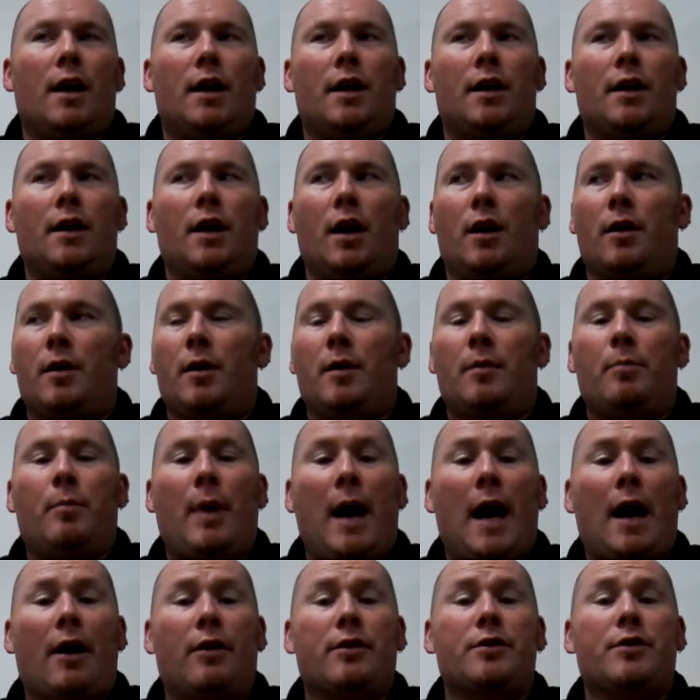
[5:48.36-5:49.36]
you know, the
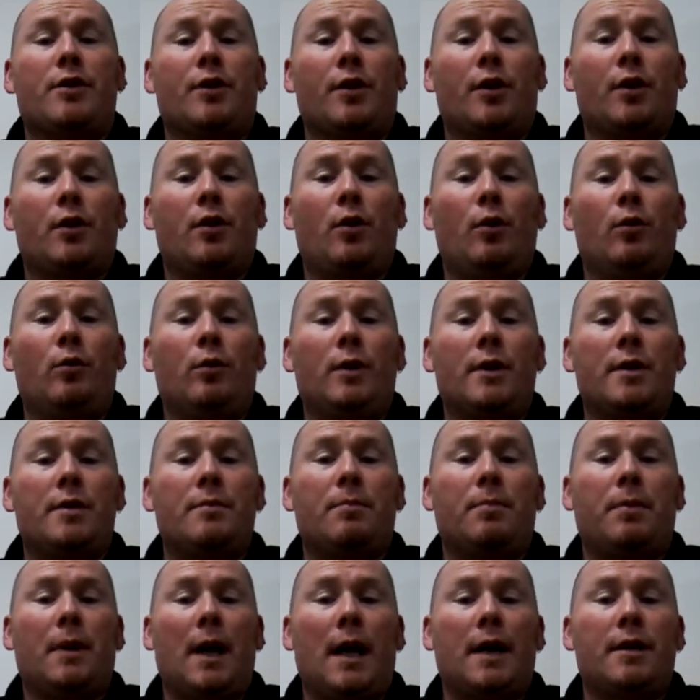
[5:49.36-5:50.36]
bar isn't the
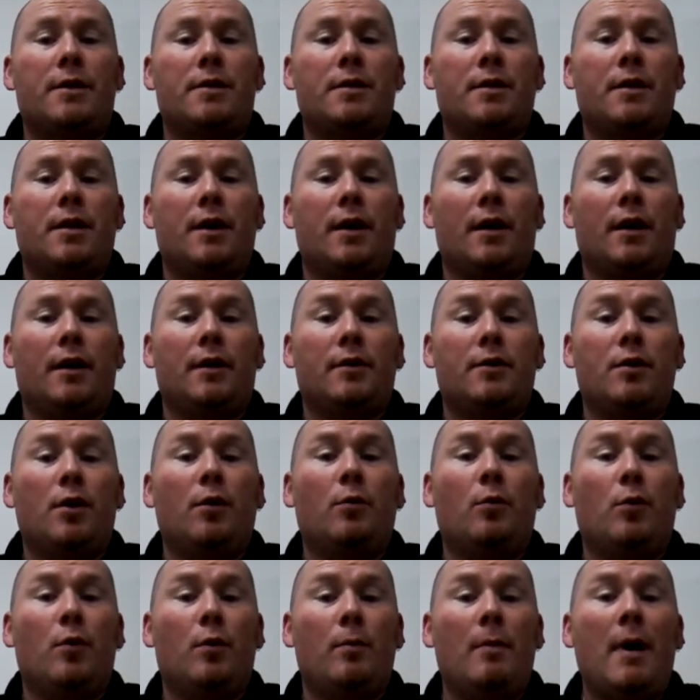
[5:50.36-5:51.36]
coolest place to
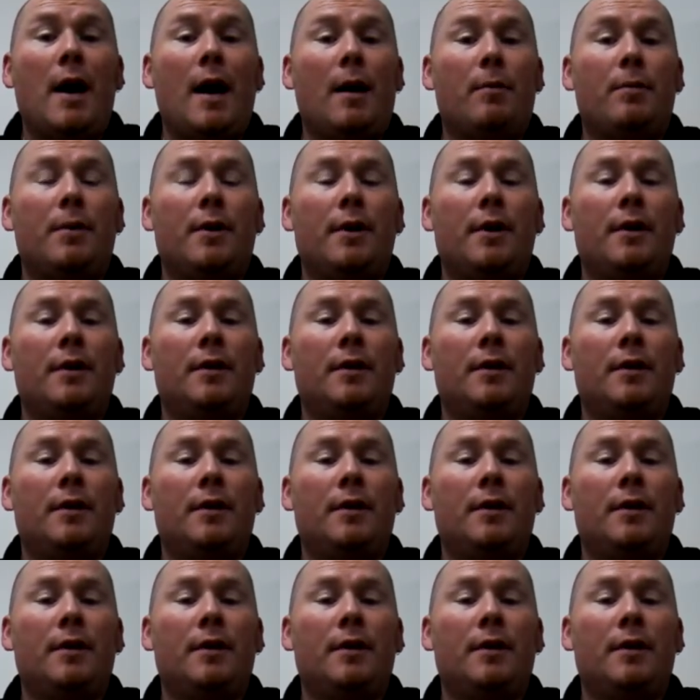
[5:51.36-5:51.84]
warm up.